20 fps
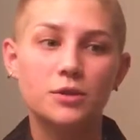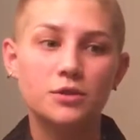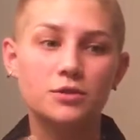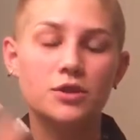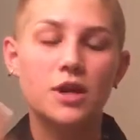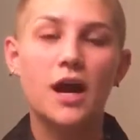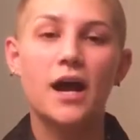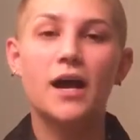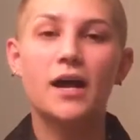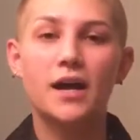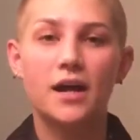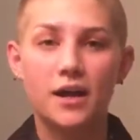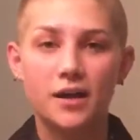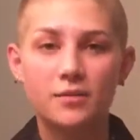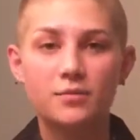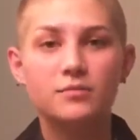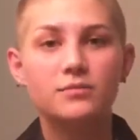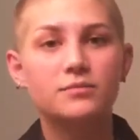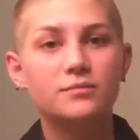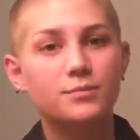dry.
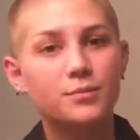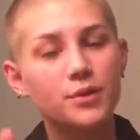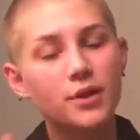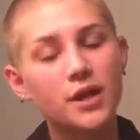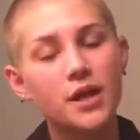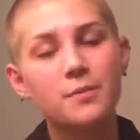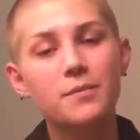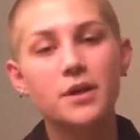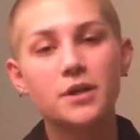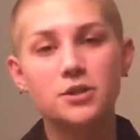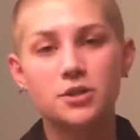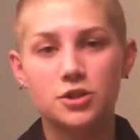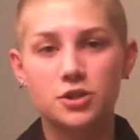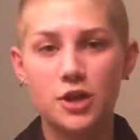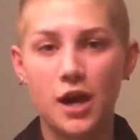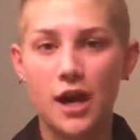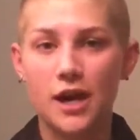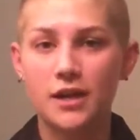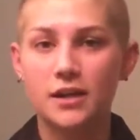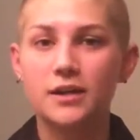I'm pretty much
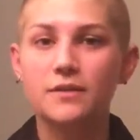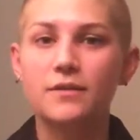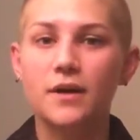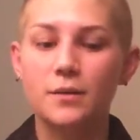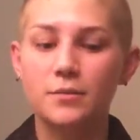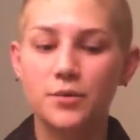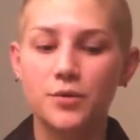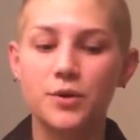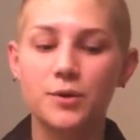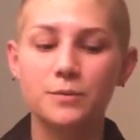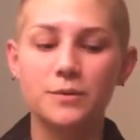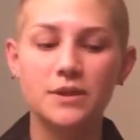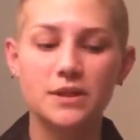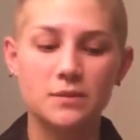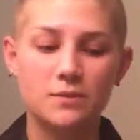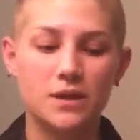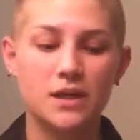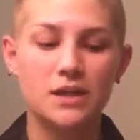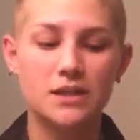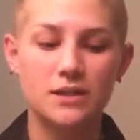dry. If I'm normal, it's
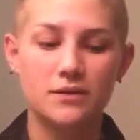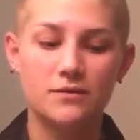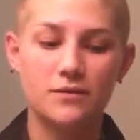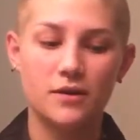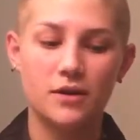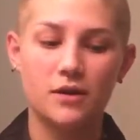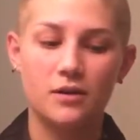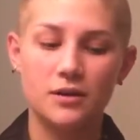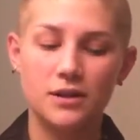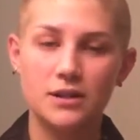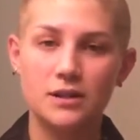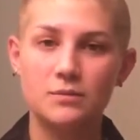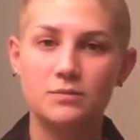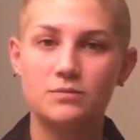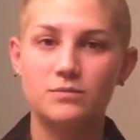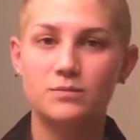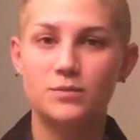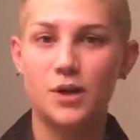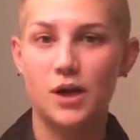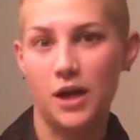because of all the
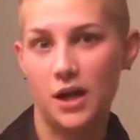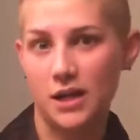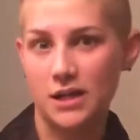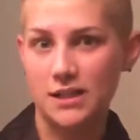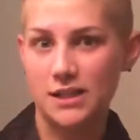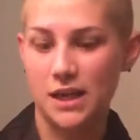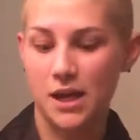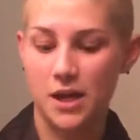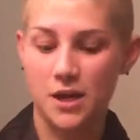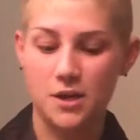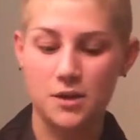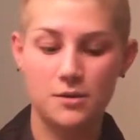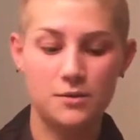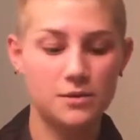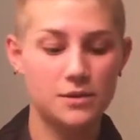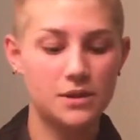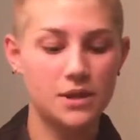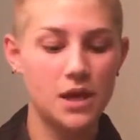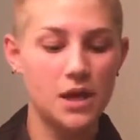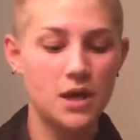products that I use.